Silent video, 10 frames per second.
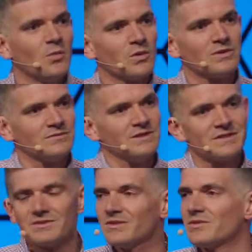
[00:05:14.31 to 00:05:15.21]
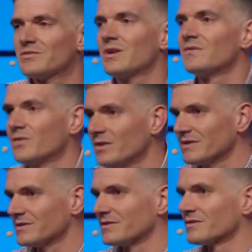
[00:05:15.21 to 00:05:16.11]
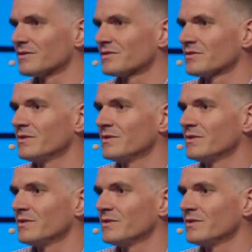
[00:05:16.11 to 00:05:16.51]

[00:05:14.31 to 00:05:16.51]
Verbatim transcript: we're listening to the wrong voices.